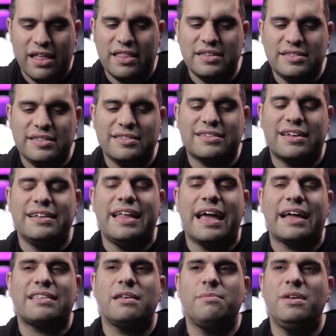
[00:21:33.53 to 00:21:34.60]
this is
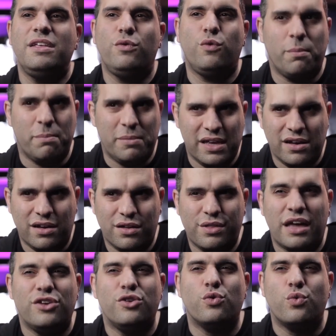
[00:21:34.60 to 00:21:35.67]
connecting me to a meal
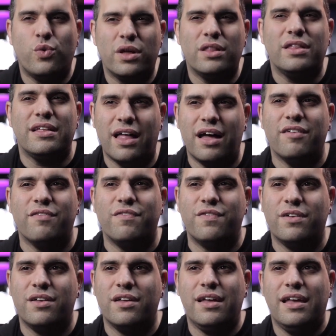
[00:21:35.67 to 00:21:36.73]
that you really love.
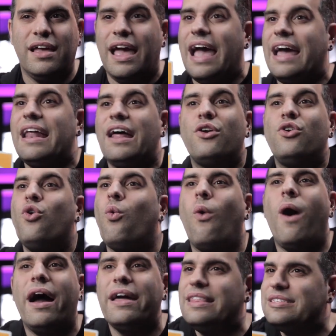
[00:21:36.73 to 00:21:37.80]
And I don't know
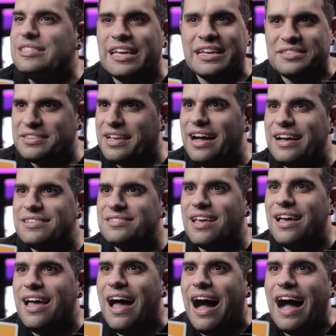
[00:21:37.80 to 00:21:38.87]
why this hits, guys.
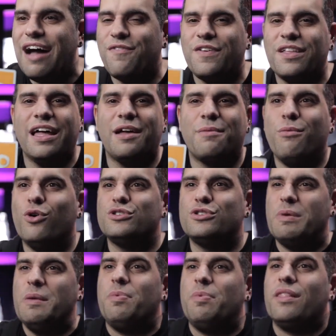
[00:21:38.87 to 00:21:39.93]
I feel like
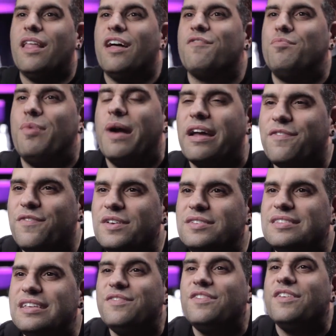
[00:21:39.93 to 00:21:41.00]
most people love
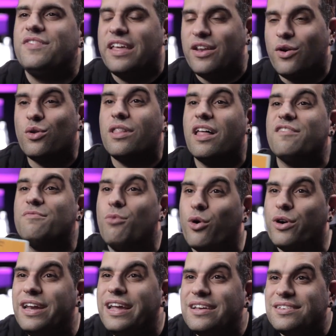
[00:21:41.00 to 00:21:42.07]
breakfast, even if they don't love
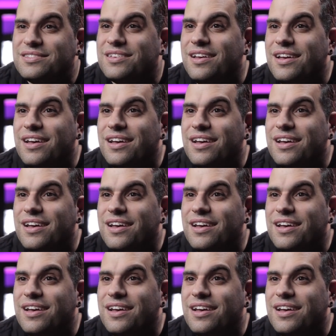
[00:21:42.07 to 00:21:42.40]
mornings.